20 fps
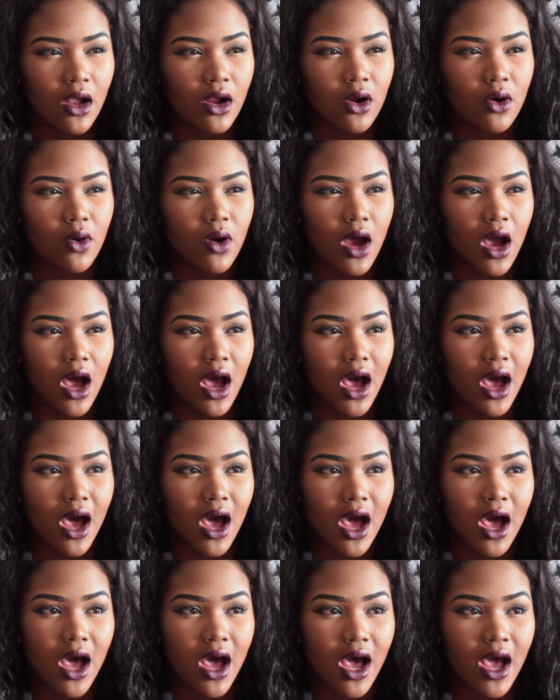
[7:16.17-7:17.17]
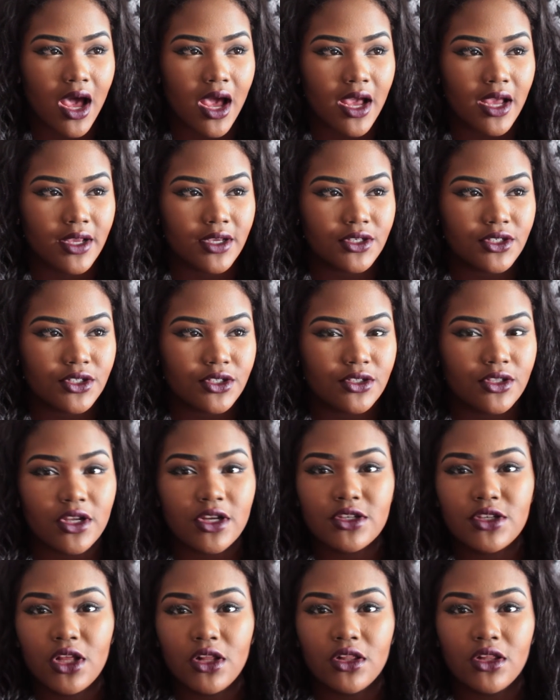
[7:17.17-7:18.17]
Garage.
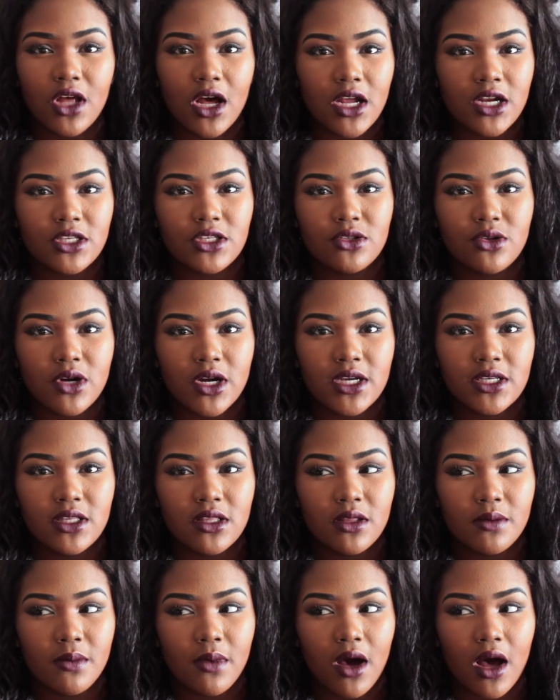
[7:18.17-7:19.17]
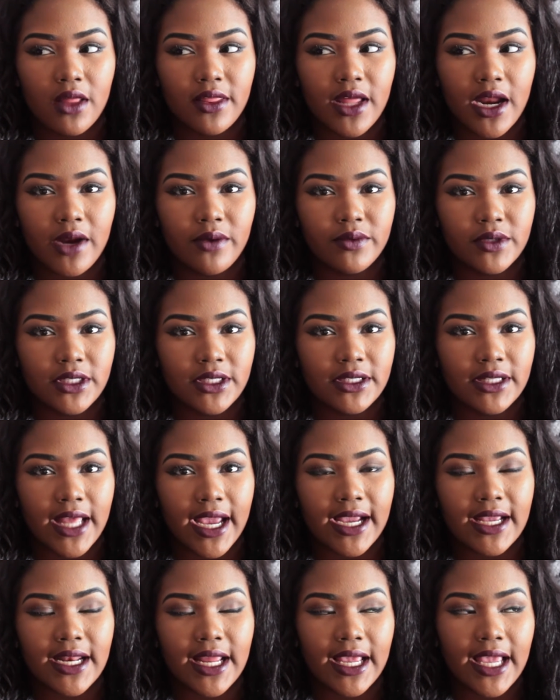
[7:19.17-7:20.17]
There's a lot of stores in the mall that I really
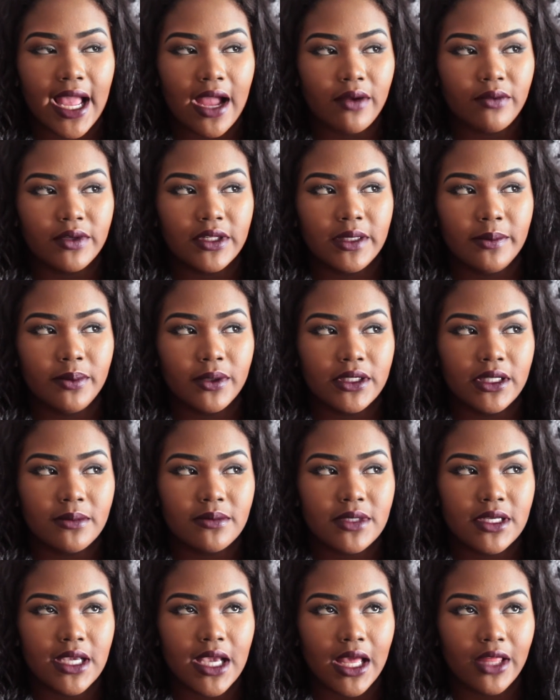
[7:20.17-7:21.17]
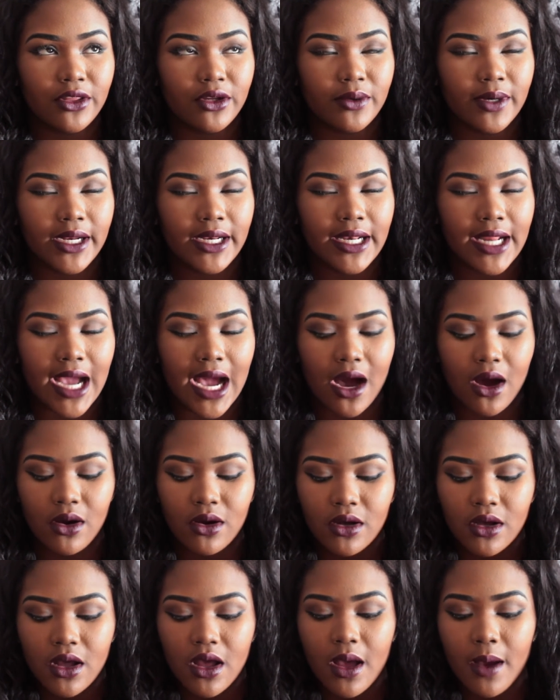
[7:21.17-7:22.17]
like, and I can't really put them together right
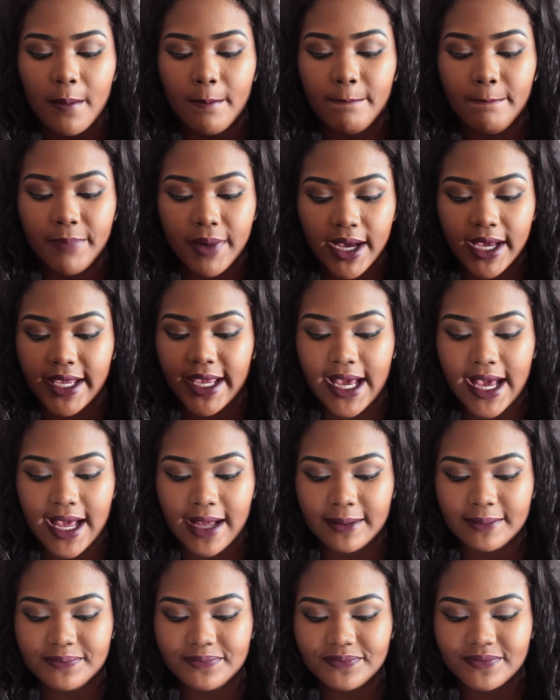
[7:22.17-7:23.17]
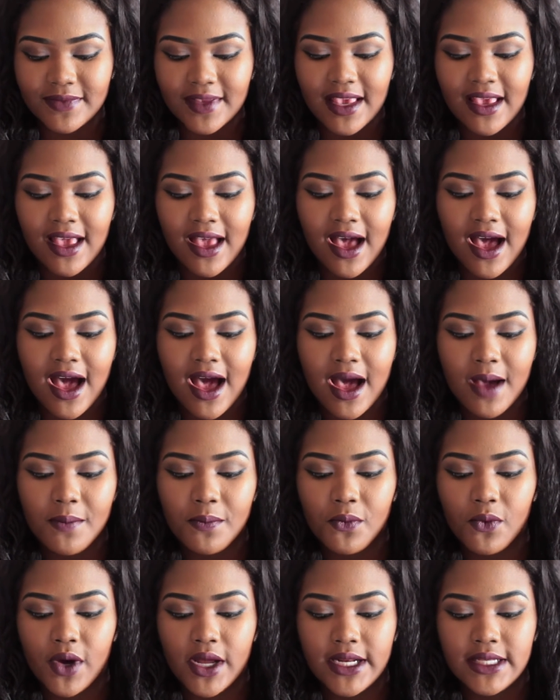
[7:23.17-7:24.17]
now. But yeah.
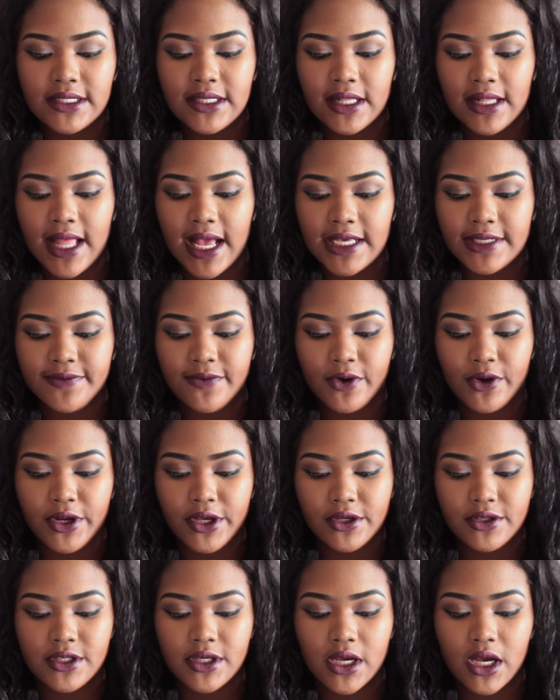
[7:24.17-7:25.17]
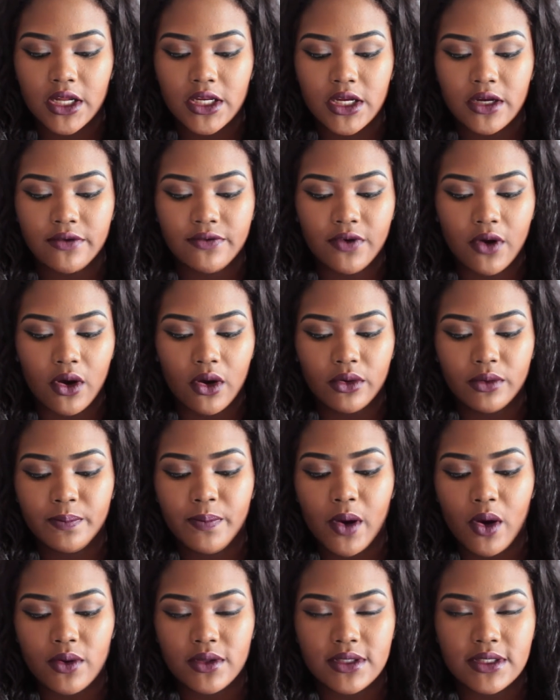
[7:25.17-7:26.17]
Um, what is the last photo you took on your phone?
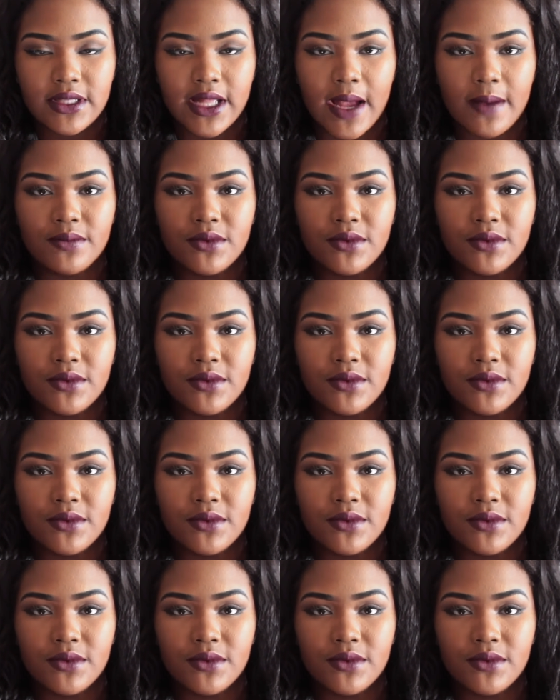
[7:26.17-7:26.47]
Post it.